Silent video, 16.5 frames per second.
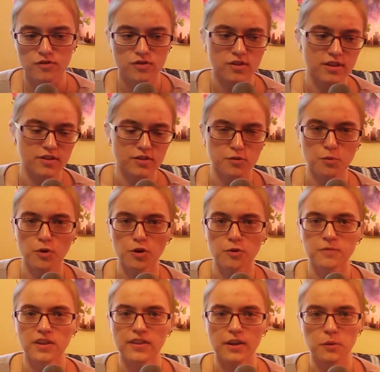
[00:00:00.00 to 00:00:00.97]
this
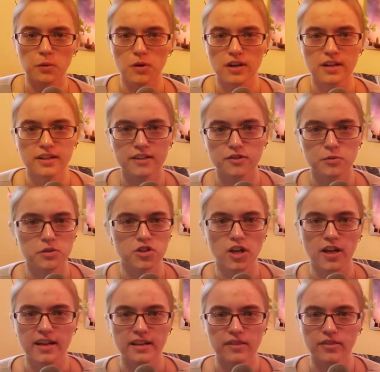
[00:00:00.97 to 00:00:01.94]
room that they were in into a
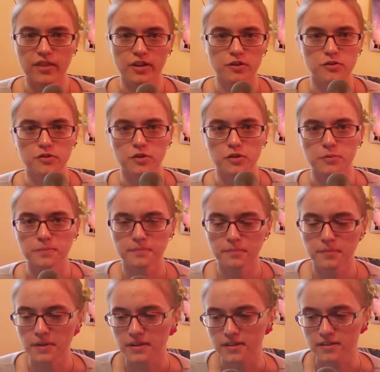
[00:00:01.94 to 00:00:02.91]
giant Thunderdome,
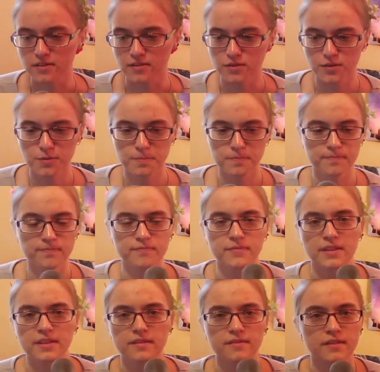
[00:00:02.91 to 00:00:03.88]
because
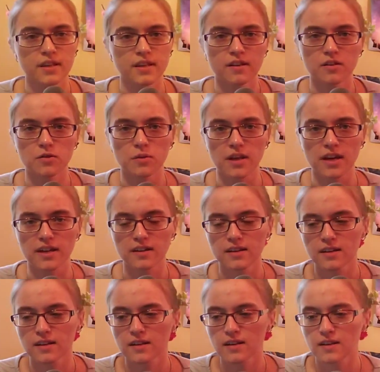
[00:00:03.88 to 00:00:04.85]
he can do that.
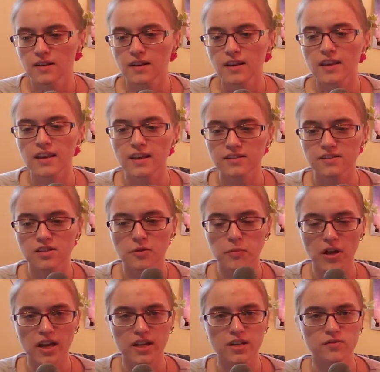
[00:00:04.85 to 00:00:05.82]
He has
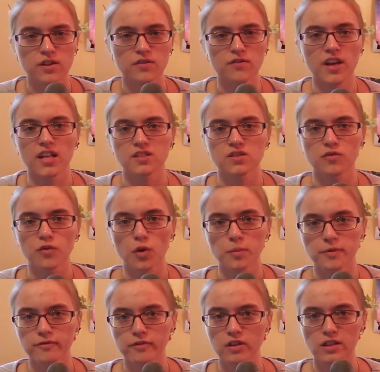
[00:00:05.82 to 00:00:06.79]
some kind of advanced
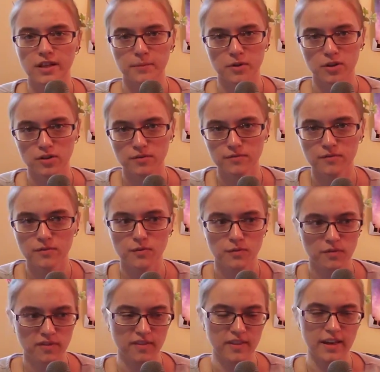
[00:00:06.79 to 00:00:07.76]
form of glamour
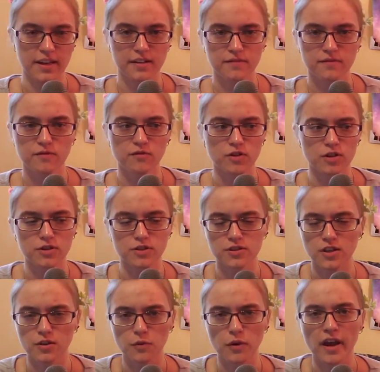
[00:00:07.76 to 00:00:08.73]
that verges
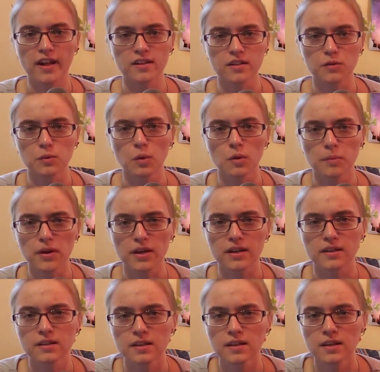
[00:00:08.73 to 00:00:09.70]
on reality
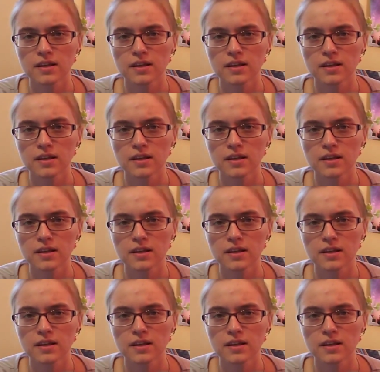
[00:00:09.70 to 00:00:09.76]
warping,